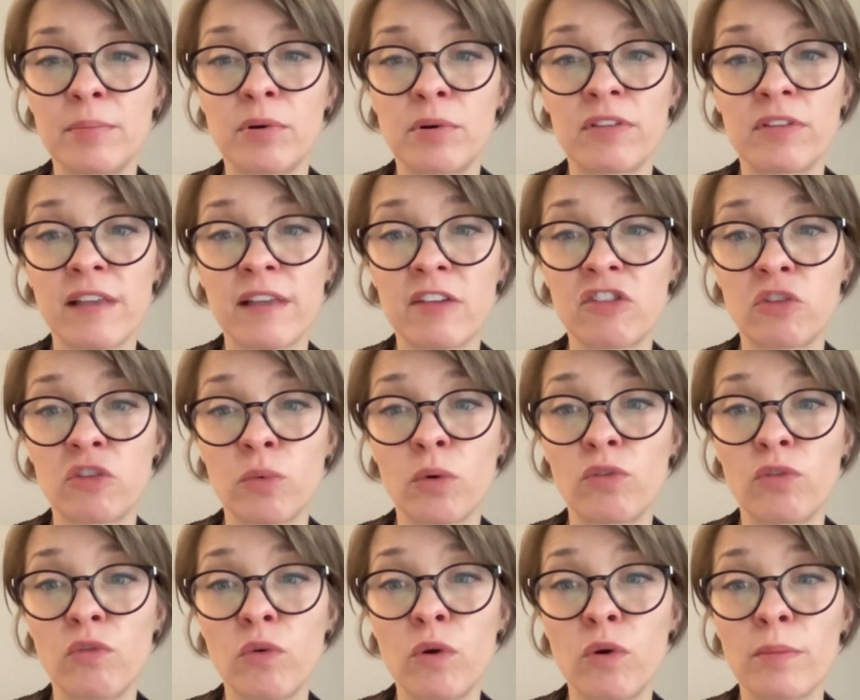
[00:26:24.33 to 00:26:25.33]

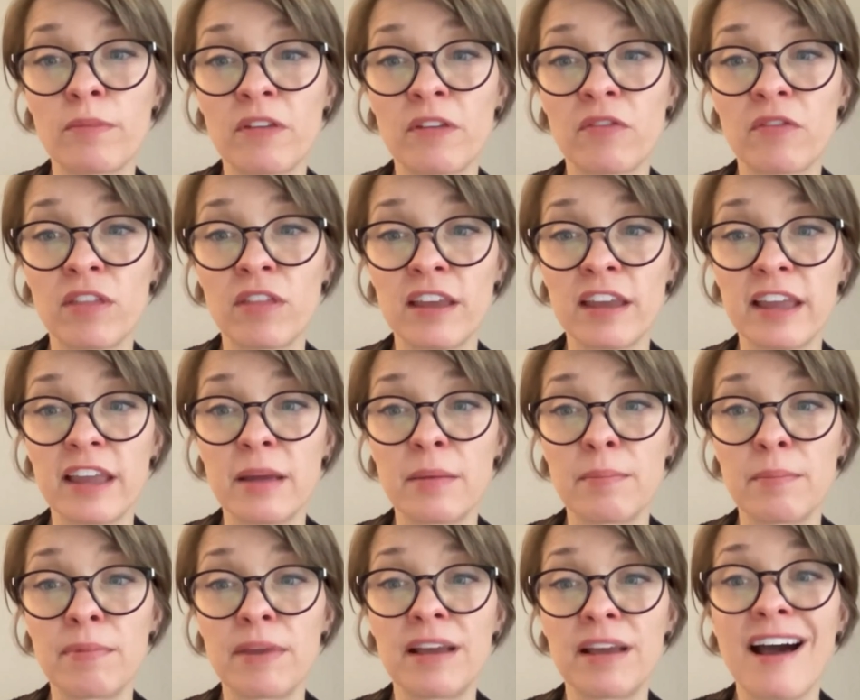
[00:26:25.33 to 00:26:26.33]
processual forms of
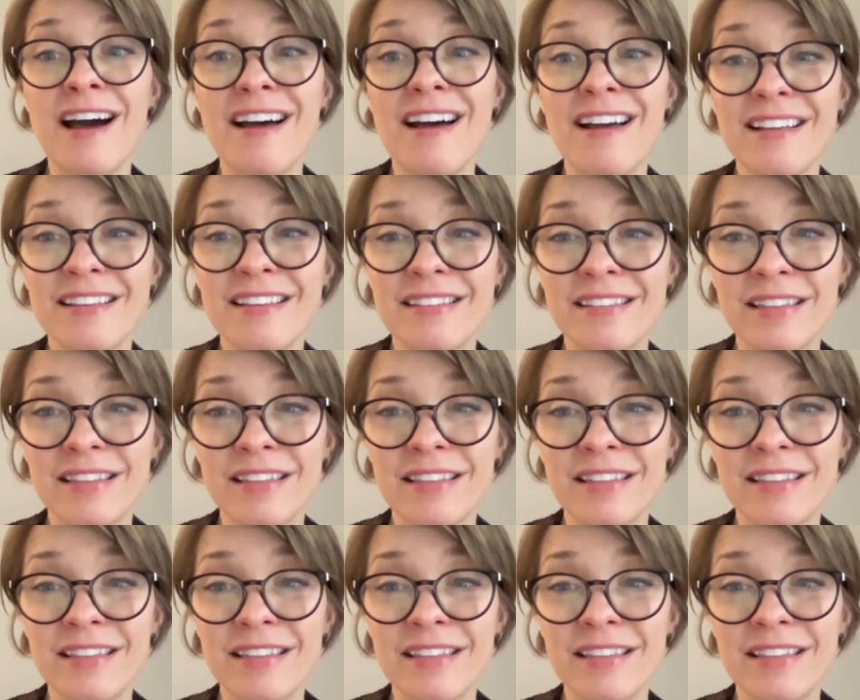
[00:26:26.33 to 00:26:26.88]
thinking because